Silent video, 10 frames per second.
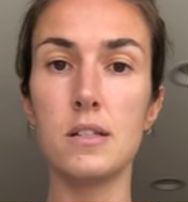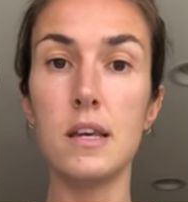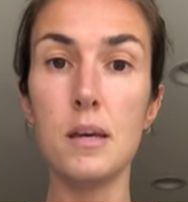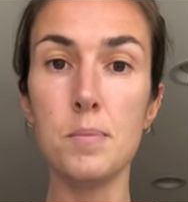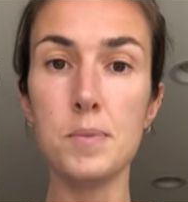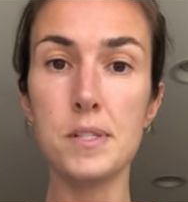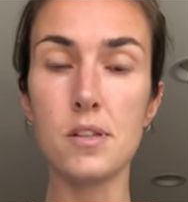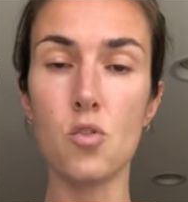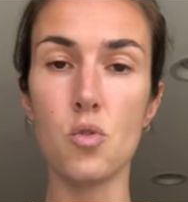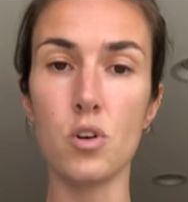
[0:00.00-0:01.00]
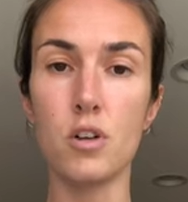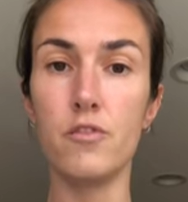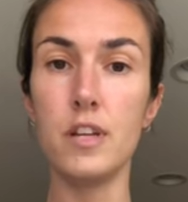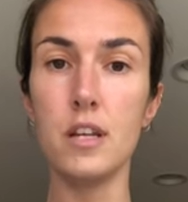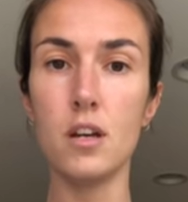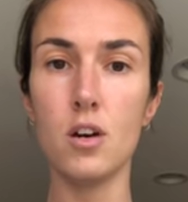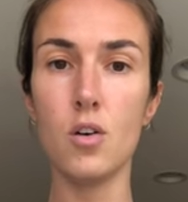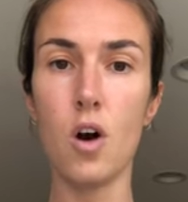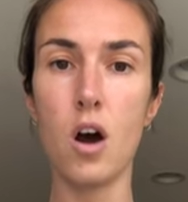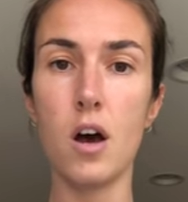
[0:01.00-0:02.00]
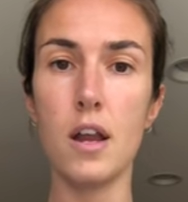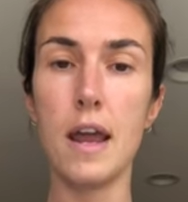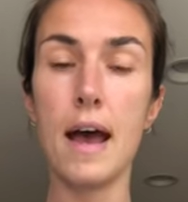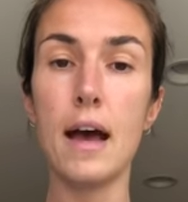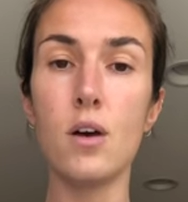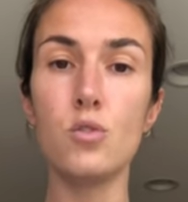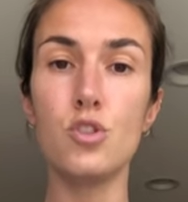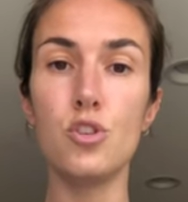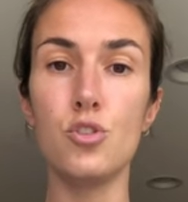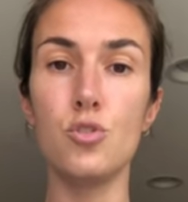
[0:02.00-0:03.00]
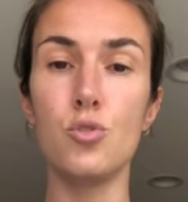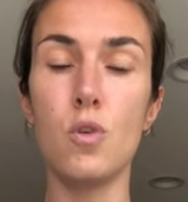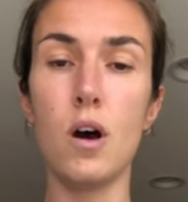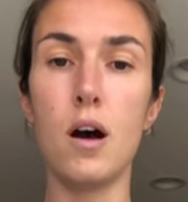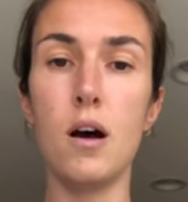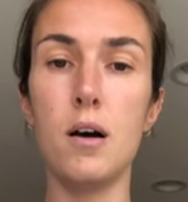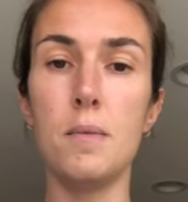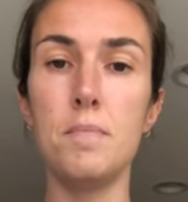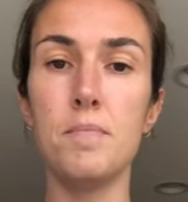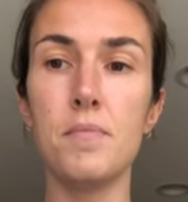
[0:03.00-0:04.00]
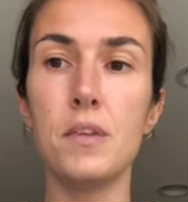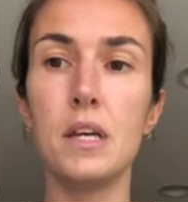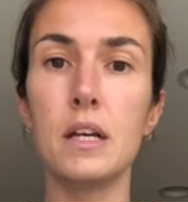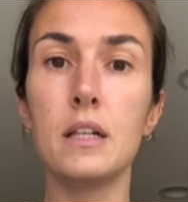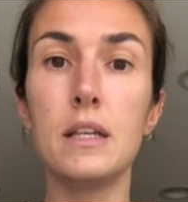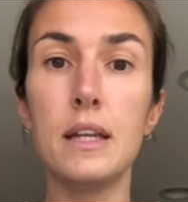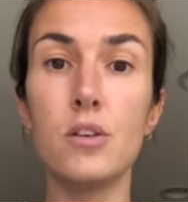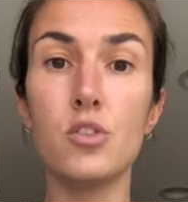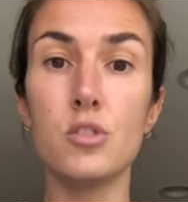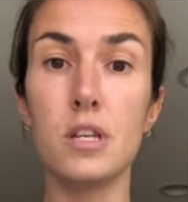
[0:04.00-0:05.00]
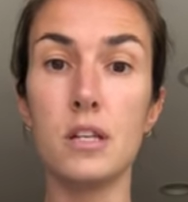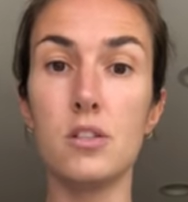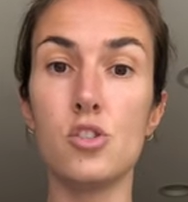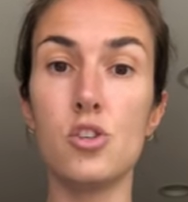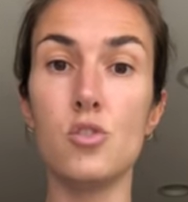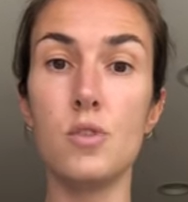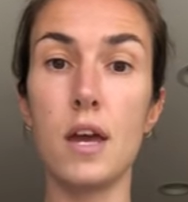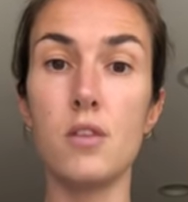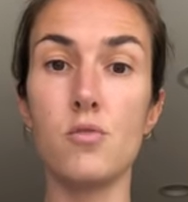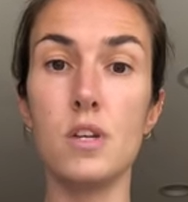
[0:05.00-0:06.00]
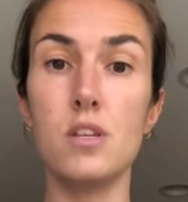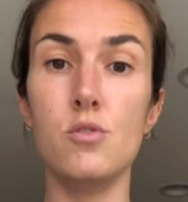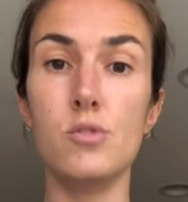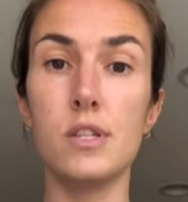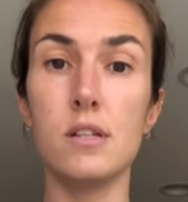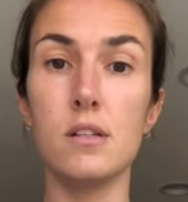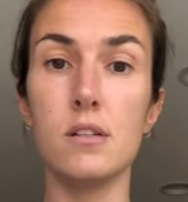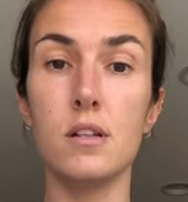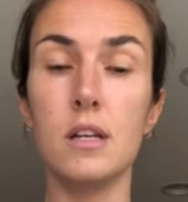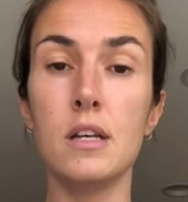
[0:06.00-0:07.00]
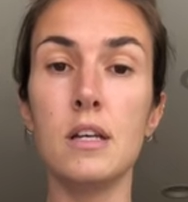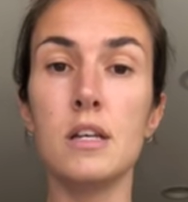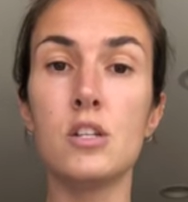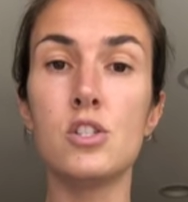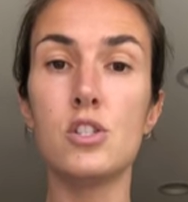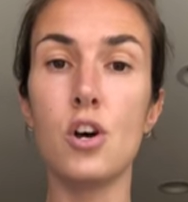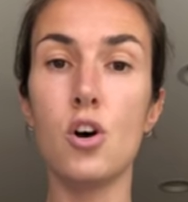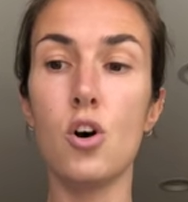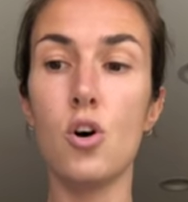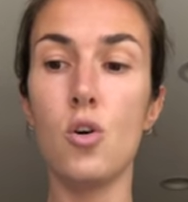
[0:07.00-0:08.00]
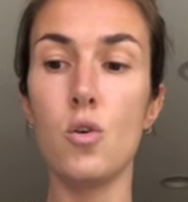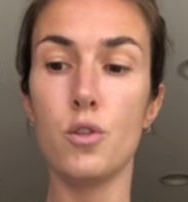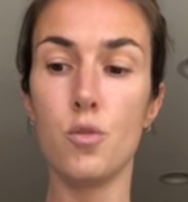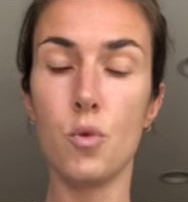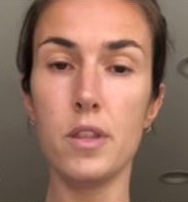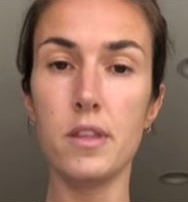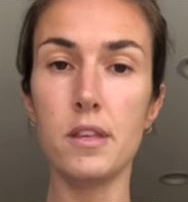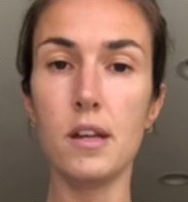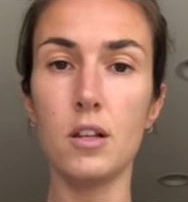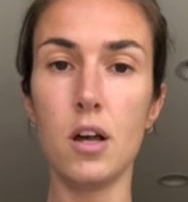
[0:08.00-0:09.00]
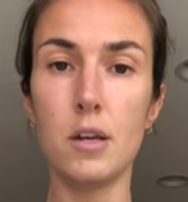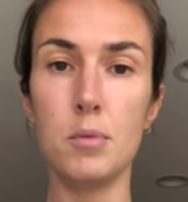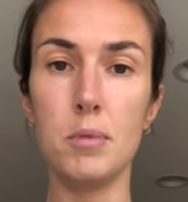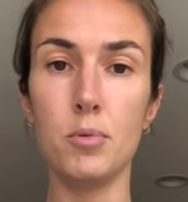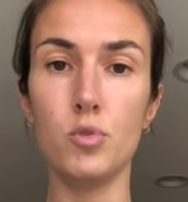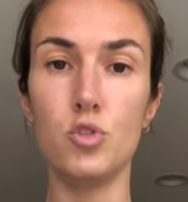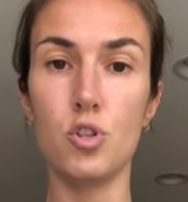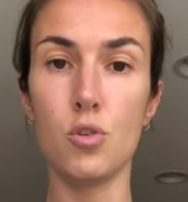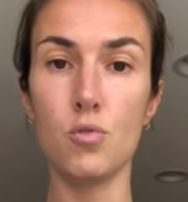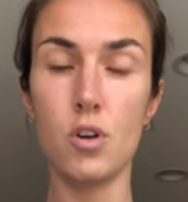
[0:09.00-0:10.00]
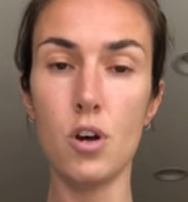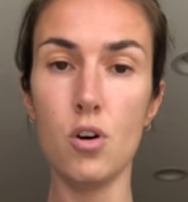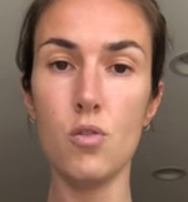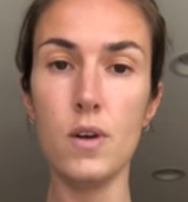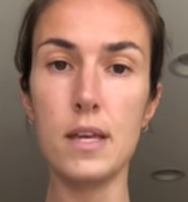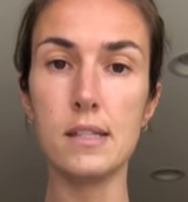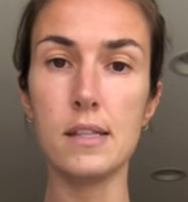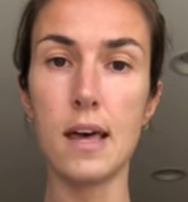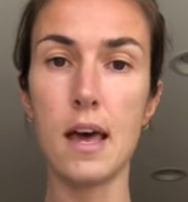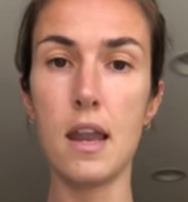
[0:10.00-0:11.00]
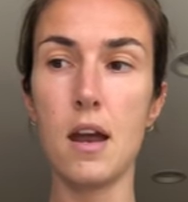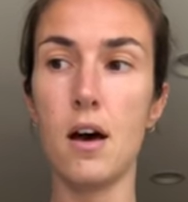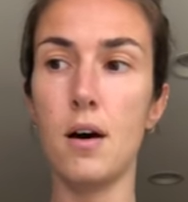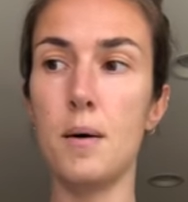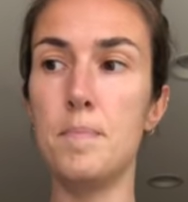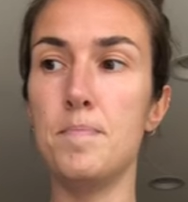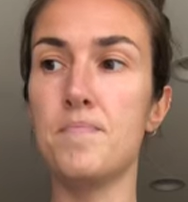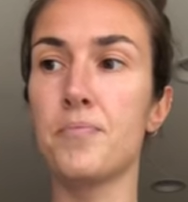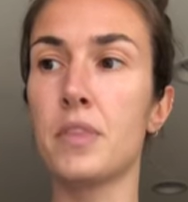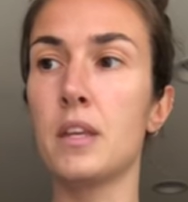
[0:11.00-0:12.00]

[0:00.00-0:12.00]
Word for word: tips or video on how to um, clean out your tin so you can reuse it. So the one thing that a lot of people don't know is that um,